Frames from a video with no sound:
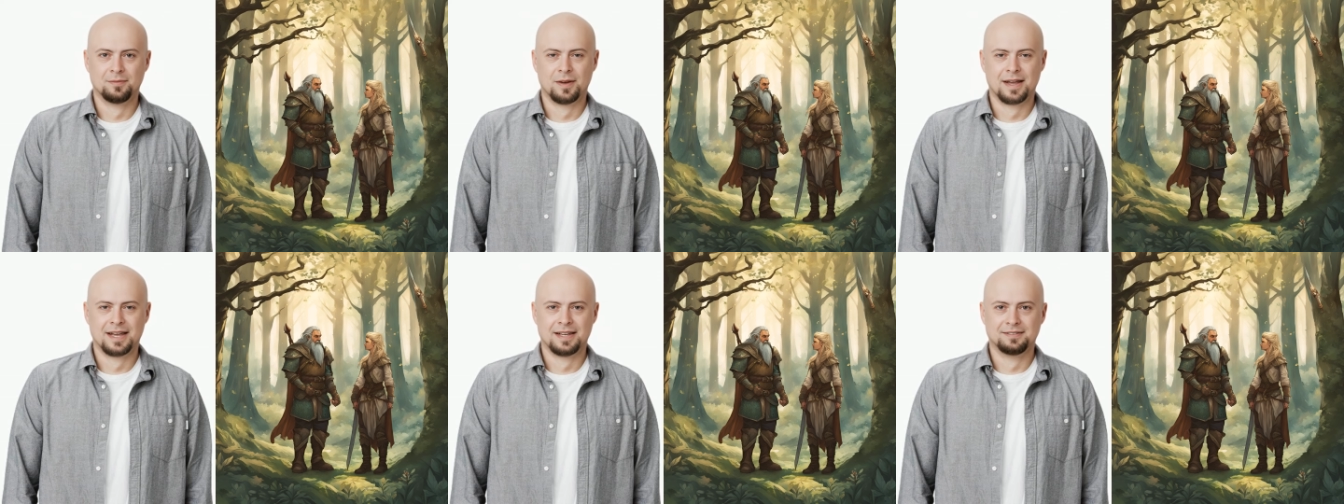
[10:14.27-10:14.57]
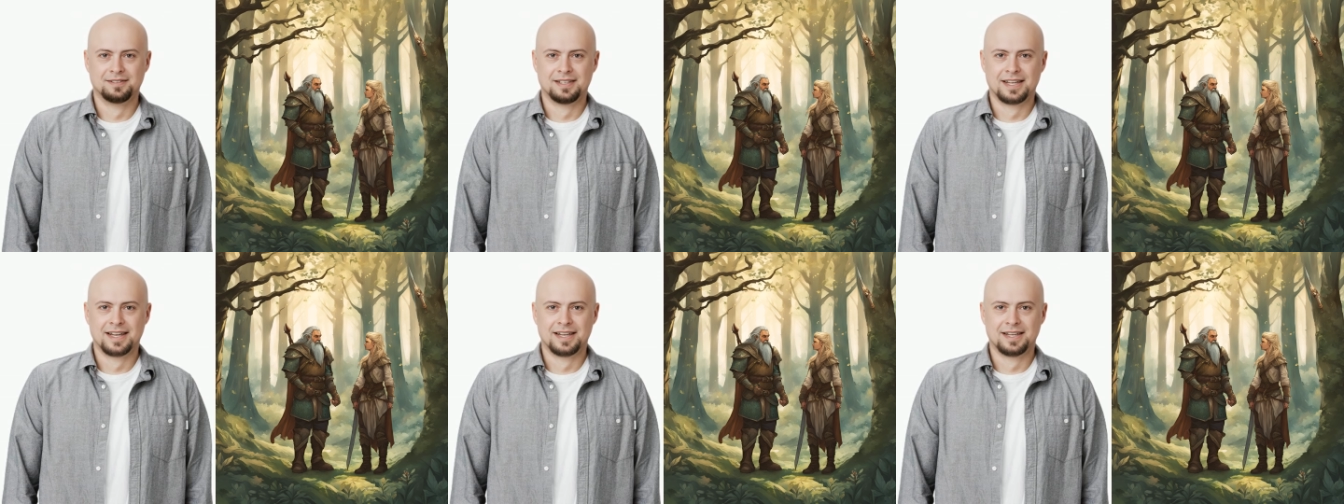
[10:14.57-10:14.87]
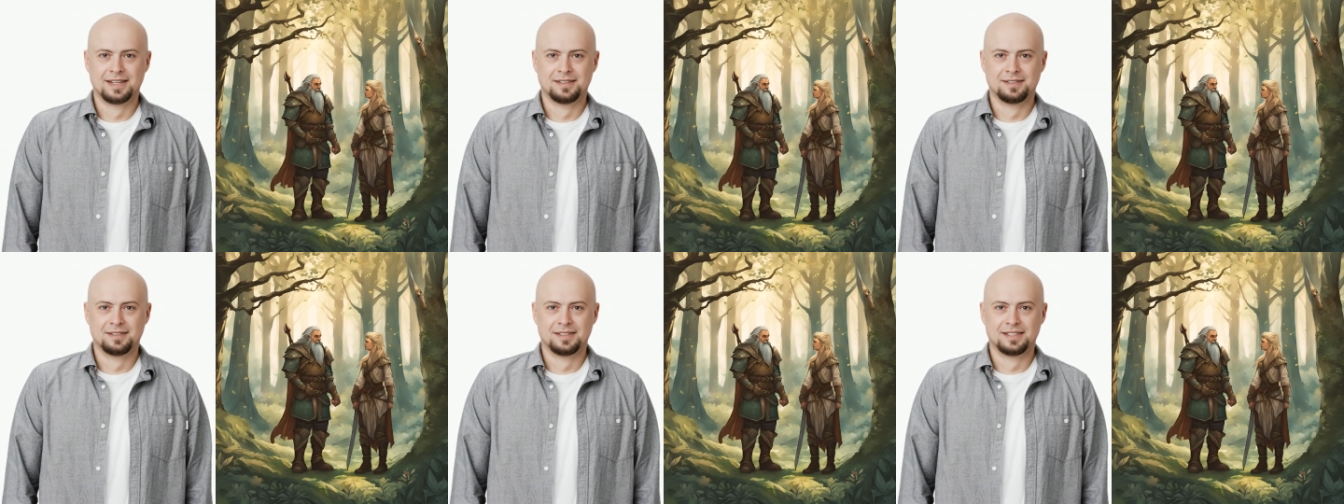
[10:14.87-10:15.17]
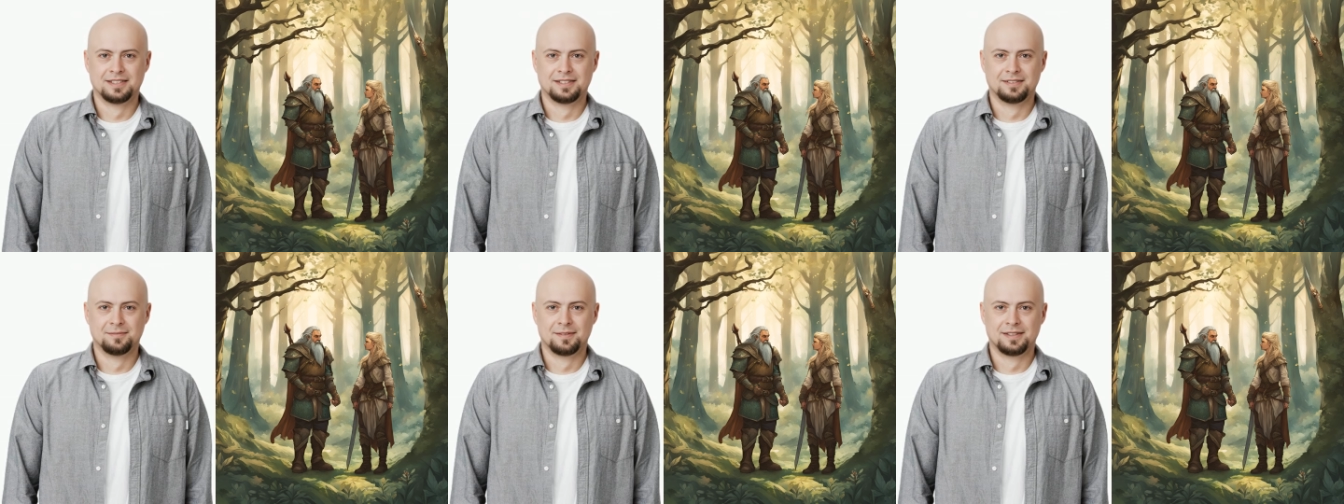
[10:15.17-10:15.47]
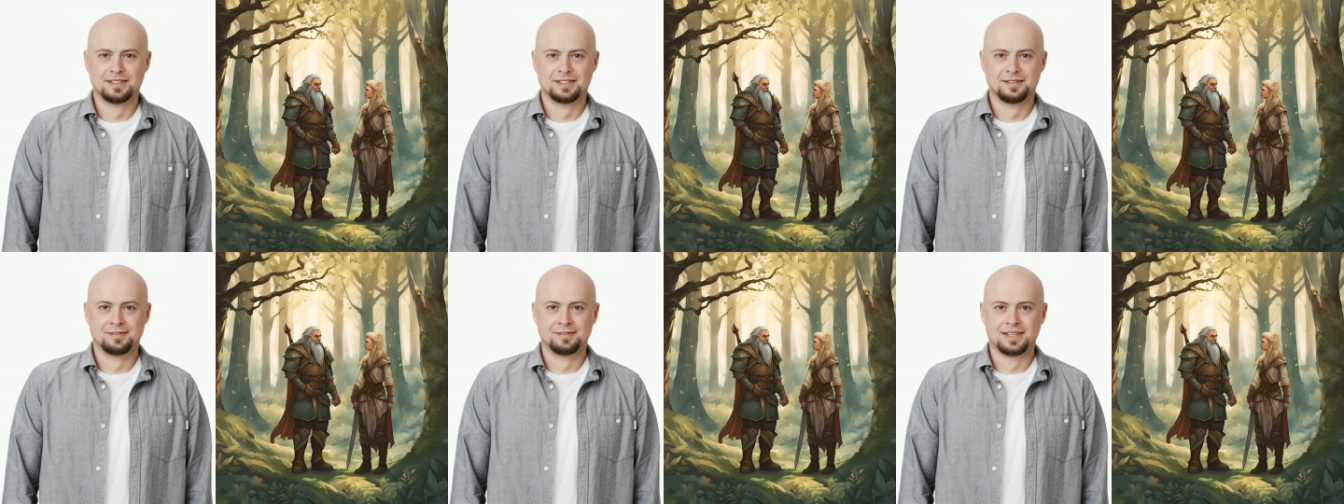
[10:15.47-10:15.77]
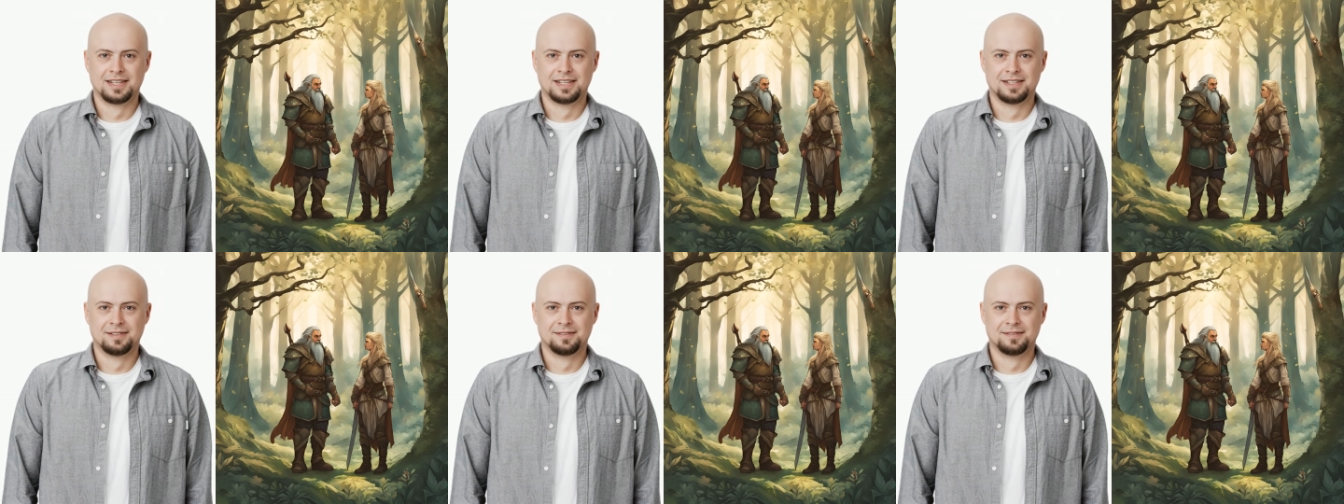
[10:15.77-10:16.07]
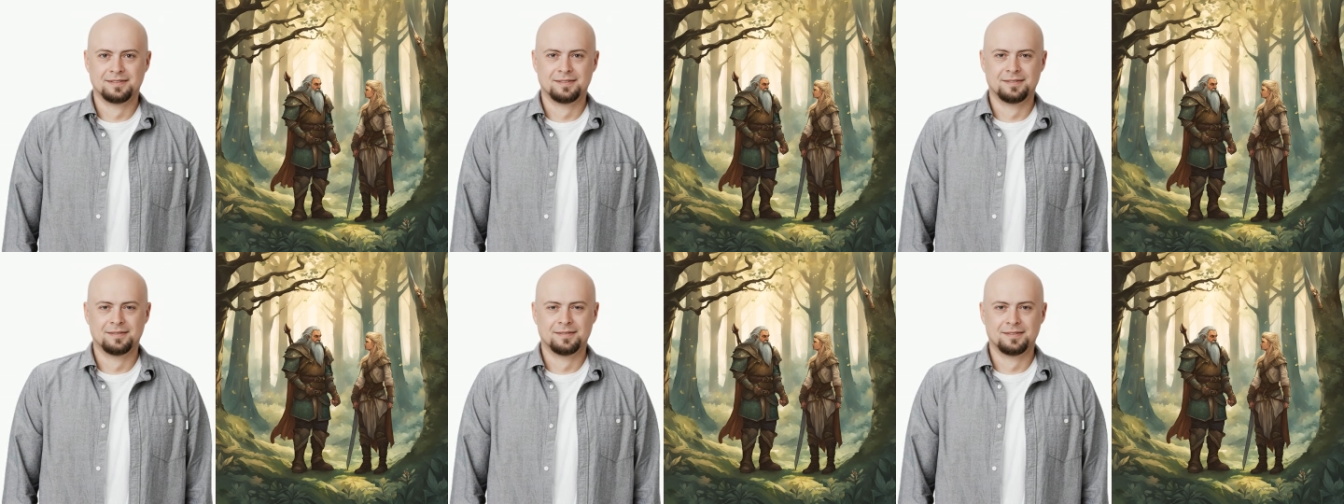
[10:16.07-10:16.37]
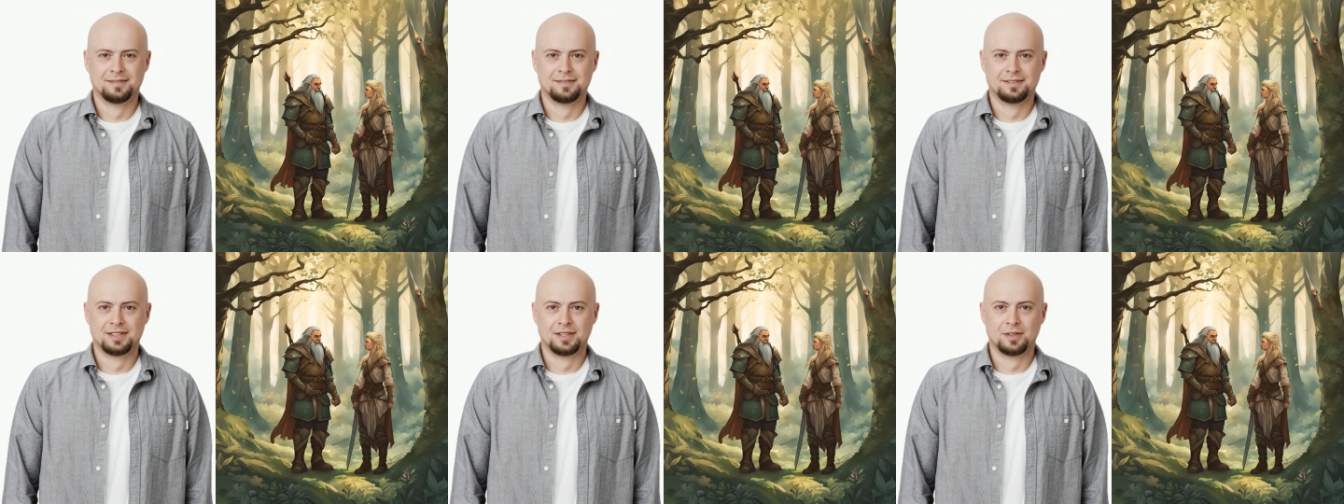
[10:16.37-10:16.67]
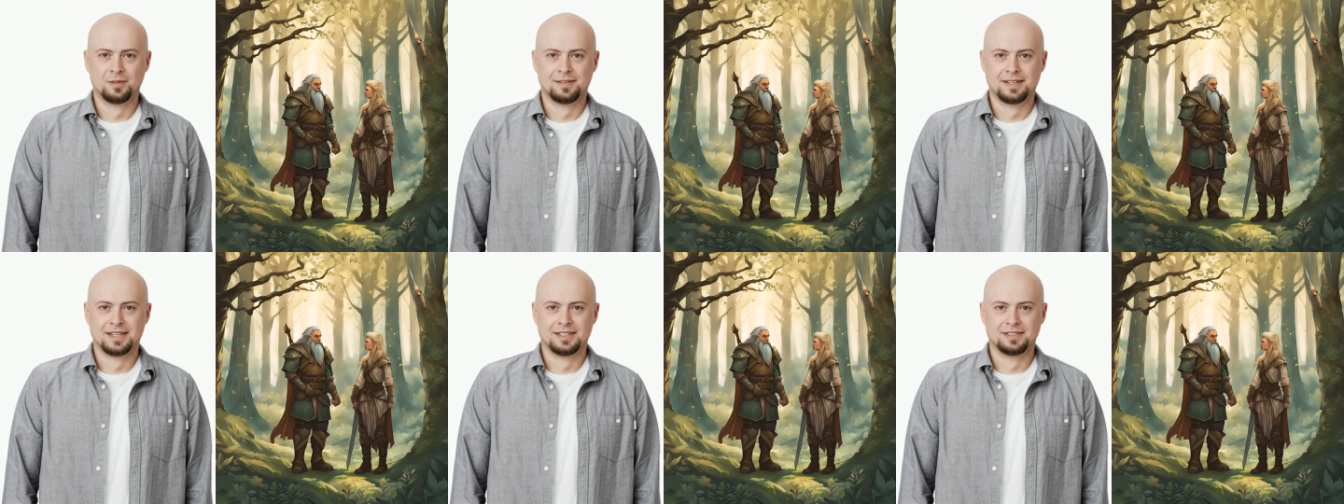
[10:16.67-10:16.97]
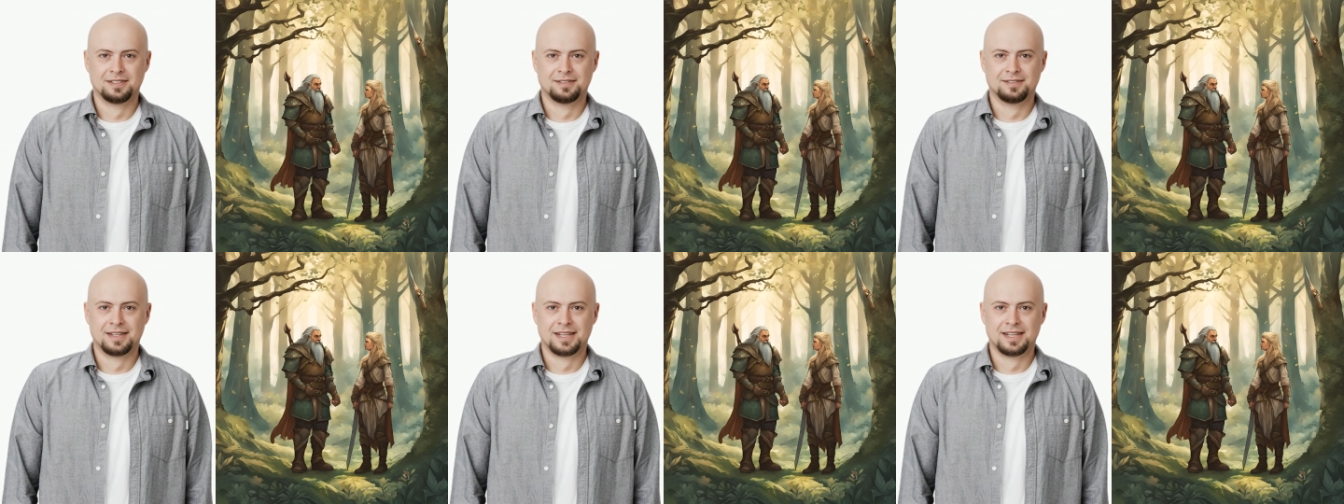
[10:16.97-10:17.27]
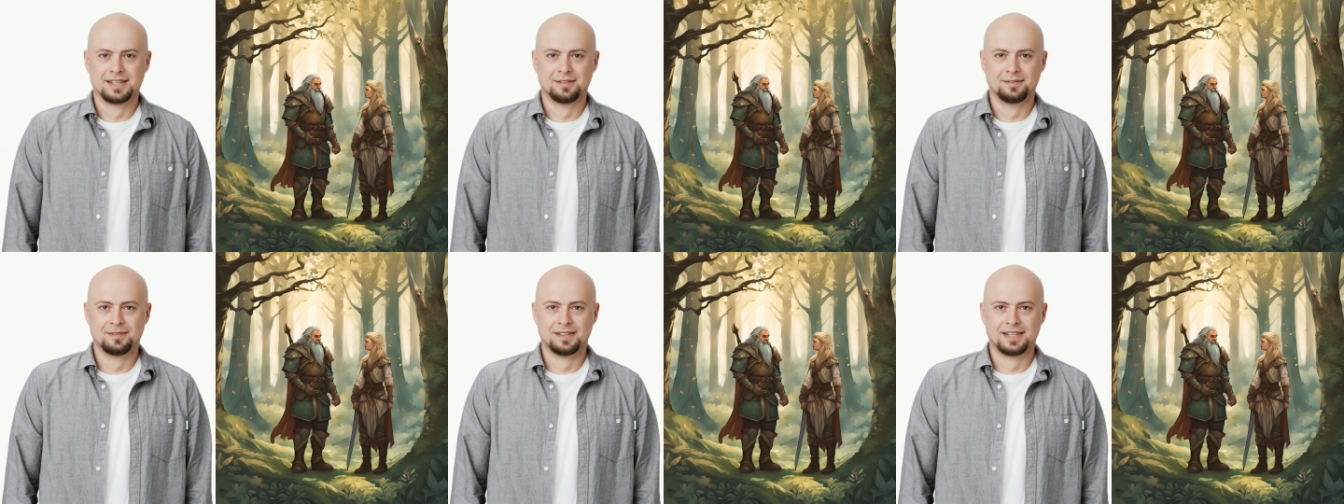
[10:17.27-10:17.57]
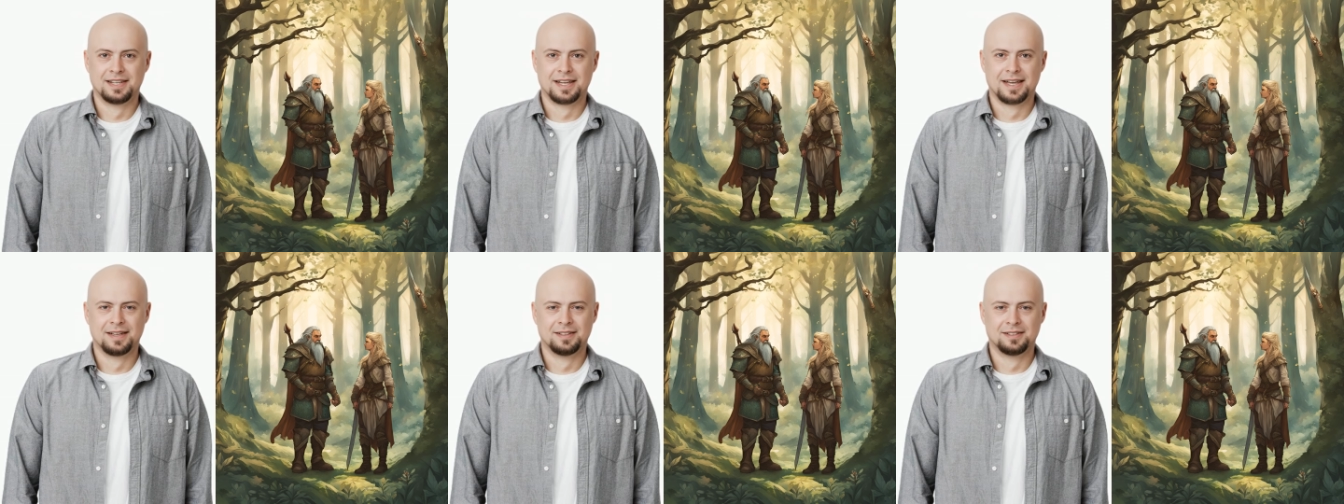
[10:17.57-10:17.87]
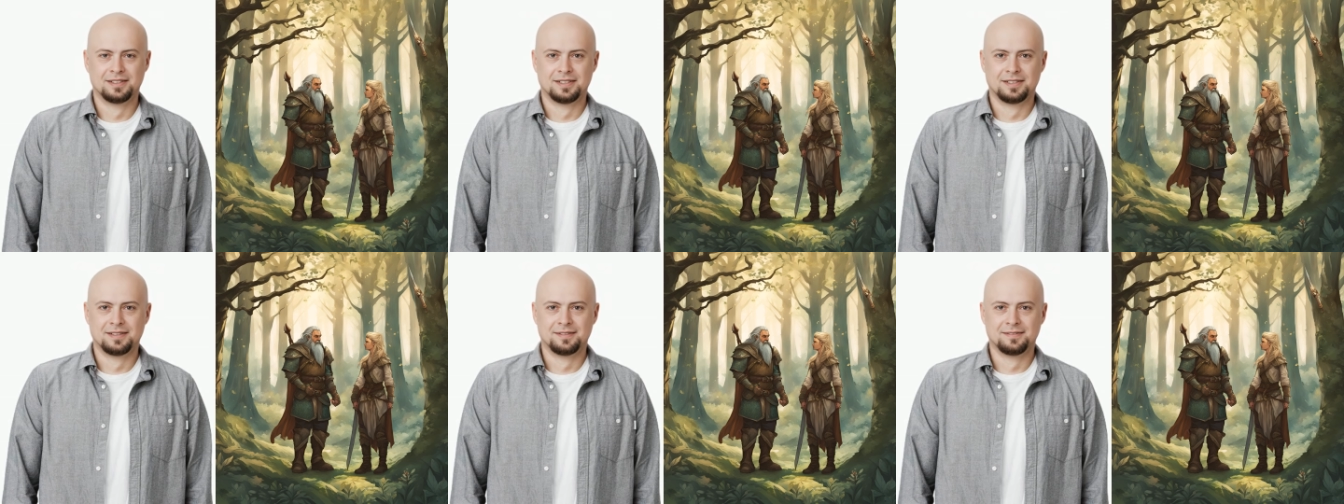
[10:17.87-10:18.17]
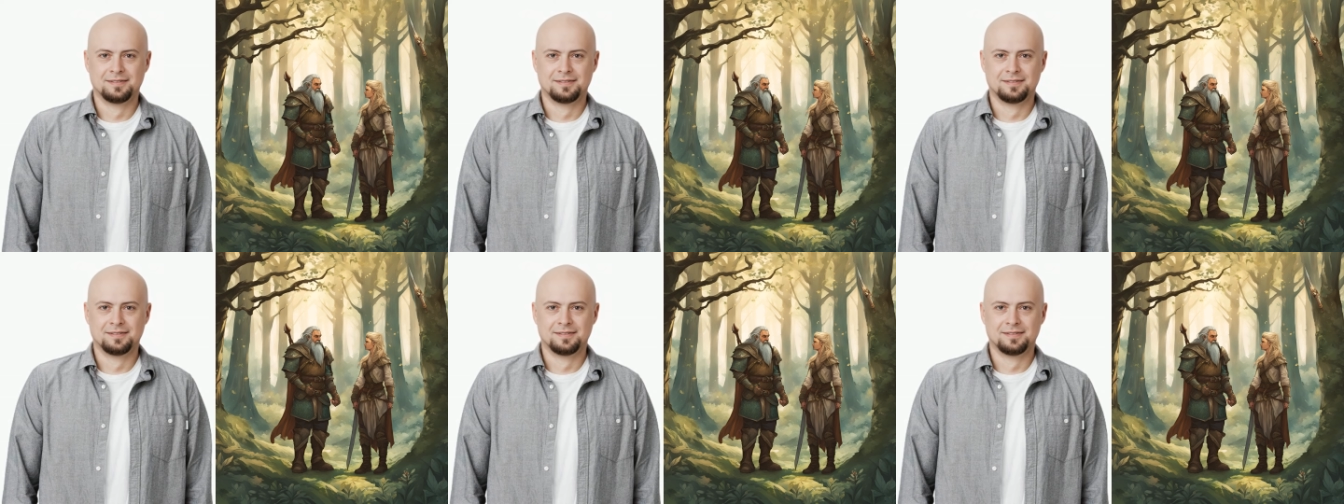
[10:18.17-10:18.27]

waved a hand dismissively. "No need to thank me, lass.